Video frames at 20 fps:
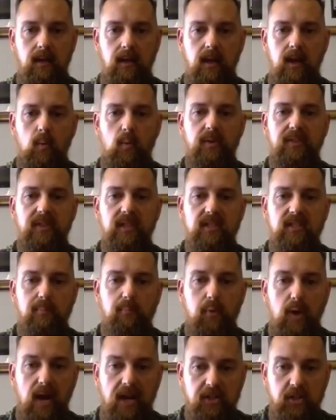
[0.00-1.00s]
with the
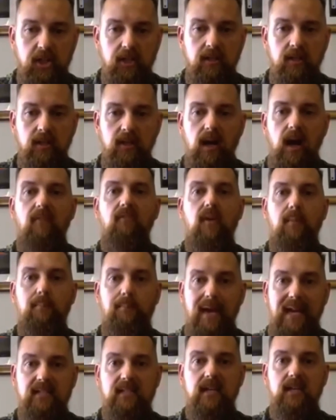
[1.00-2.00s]
suppression of our
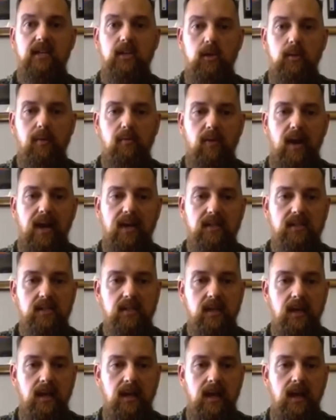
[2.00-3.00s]
basic human rights.
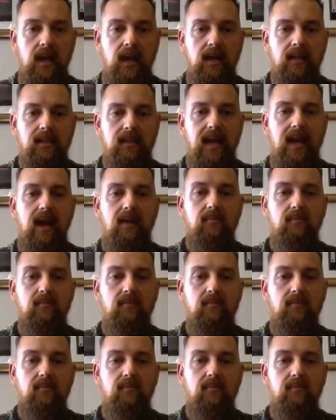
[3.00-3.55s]
They have